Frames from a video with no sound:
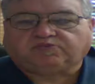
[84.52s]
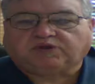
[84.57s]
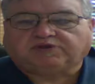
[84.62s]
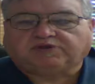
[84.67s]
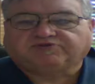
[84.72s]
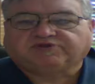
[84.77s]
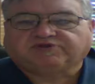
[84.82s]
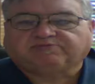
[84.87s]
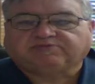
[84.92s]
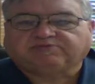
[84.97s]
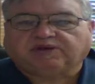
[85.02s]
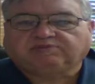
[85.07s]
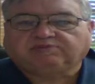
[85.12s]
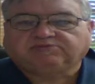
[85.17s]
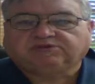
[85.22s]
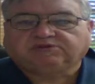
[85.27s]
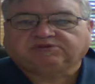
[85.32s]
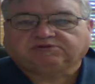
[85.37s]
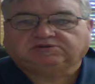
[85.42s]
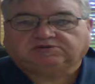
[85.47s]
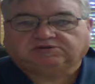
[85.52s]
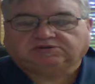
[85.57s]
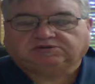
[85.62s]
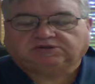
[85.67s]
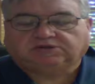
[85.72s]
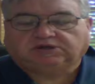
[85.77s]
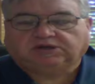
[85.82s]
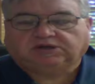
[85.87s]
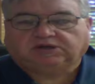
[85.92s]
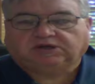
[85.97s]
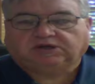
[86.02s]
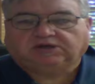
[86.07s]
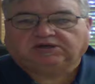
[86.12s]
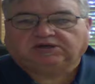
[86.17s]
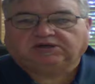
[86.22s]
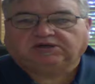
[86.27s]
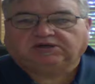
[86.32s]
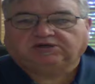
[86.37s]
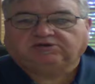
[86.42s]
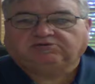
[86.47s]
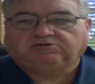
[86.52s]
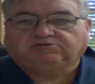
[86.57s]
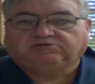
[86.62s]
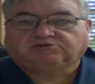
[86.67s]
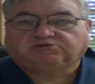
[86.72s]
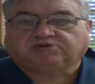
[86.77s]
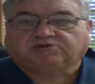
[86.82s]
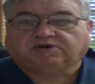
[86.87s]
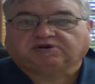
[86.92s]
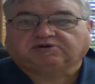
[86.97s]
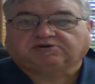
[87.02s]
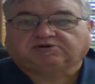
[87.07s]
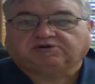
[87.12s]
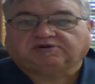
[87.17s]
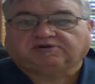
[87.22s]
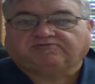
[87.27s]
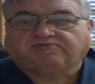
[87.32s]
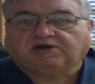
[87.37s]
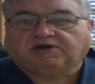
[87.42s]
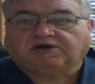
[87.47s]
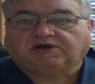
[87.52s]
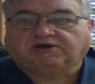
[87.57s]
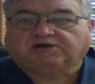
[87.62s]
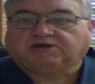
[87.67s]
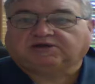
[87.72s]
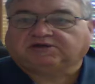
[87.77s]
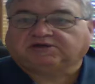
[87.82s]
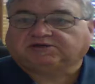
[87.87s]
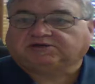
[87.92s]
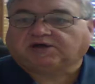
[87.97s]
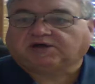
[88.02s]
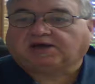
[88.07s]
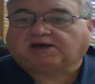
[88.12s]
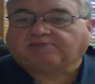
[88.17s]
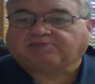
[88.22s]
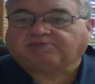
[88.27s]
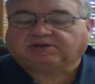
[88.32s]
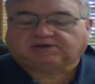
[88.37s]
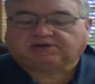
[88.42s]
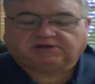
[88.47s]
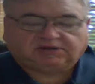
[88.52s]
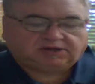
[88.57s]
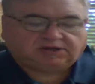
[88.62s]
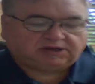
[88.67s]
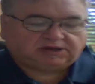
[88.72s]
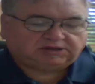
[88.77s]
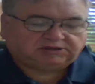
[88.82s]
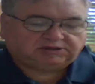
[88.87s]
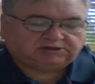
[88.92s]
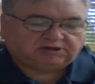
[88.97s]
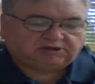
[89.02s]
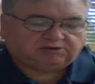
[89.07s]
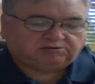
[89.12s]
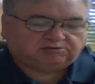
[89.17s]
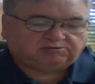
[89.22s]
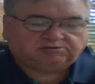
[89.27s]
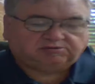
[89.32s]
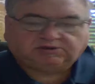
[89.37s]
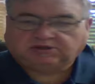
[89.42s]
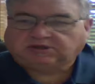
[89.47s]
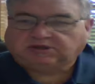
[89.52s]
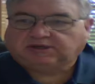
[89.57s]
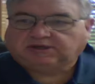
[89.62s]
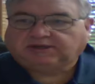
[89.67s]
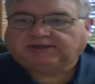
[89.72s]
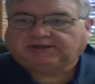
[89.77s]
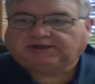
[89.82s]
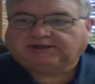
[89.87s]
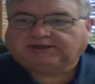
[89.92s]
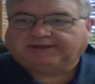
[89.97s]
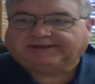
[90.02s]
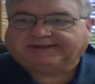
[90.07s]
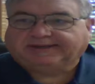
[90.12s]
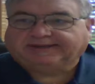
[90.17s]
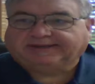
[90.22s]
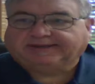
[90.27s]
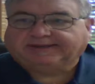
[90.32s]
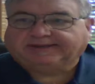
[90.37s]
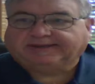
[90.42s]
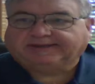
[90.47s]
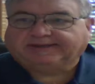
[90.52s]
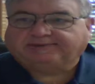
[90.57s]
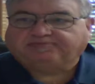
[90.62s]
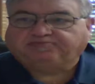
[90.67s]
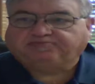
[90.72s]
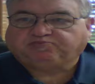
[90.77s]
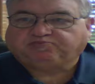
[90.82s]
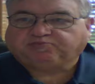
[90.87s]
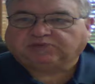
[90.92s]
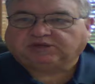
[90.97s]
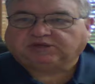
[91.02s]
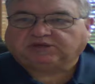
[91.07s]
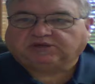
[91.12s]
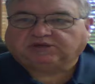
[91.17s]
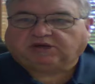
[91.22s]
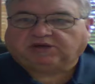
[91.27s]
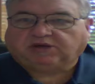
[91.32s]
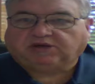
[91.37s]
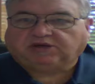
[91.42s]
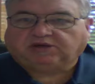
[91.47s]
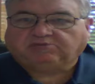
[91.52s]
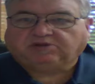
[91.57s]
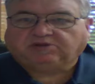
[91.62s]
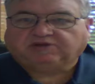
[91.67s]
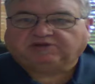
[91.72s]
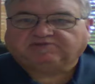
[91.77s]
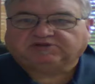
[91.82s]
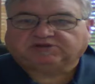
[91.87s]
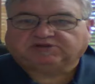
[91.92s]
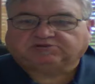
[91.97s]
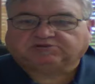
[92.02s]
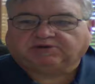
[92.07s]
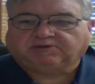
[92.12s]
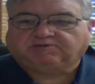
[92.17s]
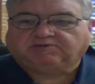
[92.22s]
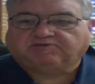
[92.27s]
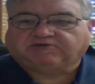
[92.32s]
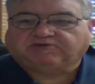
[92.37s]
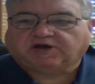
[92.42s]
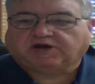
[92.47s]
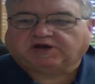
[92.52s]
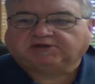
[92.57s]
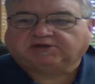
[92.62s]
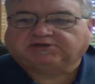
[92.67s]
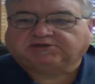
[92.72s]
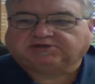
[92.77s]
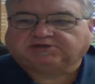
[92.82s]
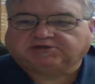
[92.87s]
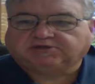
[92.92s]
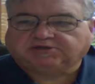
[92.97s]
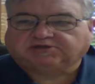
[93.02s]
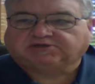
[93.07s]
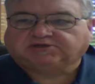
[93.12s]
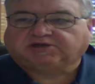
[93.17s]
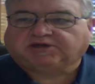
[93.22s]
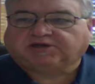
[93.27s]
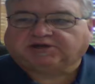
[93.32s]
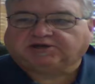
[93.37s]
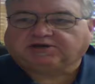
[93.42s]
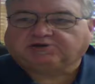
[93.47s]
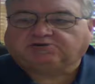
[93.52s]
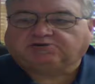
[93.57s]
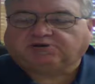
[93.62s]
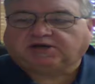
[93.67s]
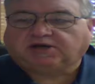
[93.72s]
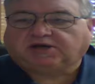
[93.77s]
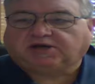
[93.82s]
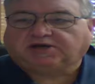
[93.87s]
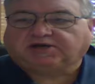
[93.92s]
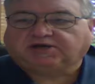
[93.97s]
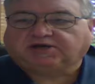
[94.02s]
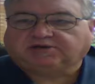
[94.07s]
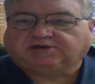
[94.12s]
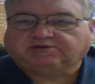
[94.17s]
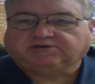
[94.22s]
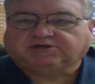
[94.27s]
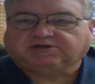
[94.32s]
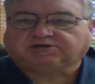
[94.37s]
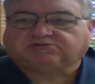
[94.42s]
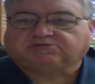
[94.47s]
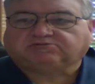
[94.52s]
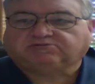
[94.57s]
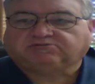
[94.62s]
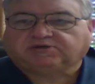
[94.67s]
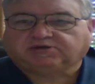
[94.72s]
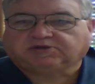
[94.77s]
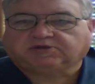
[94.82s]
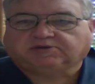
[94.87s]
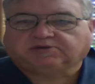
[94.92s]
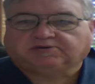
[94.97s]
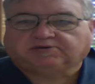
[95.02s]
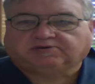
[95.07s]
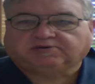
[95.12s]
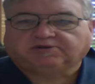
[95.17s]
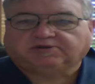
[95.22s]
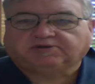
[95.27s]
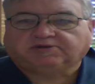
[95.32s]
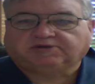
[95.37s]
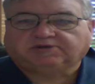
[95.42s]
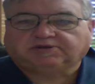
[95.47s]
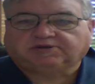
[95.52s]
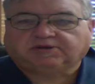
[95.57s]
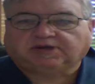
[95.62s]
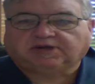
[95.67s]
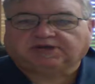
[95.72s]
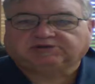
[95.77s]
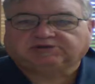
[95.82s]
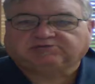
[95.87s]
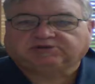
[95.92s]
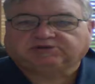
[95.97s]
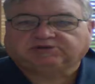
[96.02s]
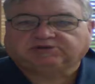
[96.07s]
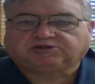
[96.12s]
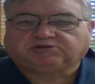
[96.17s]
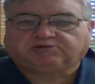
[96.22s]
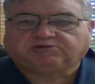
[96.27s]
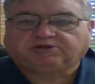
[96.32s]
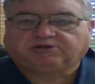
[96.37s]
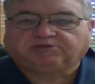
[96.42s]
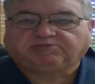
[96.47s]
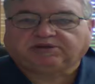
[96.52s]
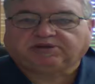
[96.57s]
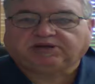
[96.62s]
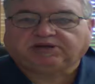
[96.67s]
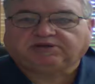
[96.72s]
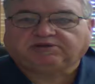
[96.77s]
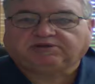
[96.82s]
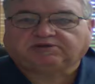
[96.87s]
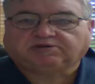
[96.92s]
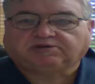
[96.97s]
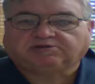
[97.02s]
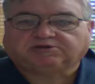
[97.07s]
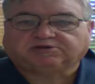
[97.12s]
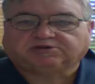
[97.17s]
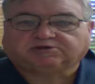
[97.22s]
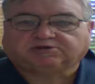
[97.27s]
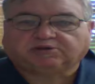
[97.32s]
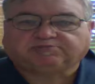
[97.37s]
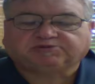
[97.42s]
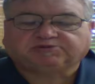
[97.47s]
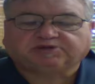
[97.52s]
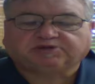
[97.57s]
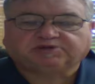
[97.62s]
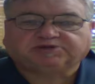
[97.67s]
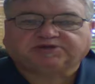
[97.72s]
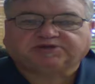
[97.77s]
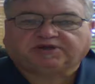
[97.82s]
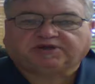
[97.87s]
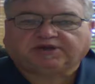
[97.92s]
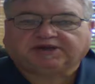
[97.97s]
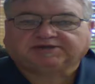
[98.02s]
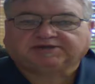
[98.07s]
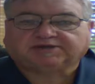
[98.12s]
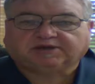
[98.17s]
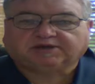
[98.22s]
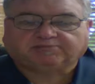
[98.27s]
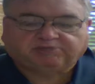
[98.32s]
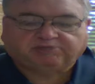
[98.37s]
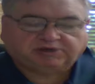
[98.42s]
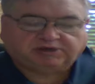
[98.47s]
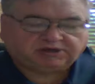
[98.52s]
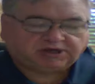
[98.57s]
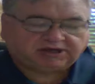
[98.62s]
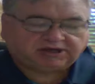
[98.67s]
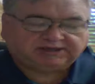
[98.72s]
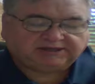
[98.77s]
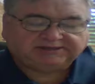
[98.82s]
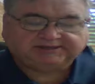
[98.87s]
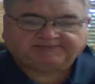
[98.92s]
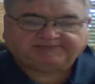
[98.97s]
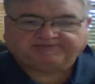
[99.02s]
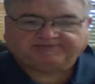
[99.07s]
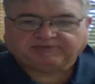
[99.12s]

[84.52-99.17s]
Sometimes you struggle to find a topic today, so a little bit of a stream of consciousness thing going on here, just what the Lord has been showing me through the scriptures the last couple of days.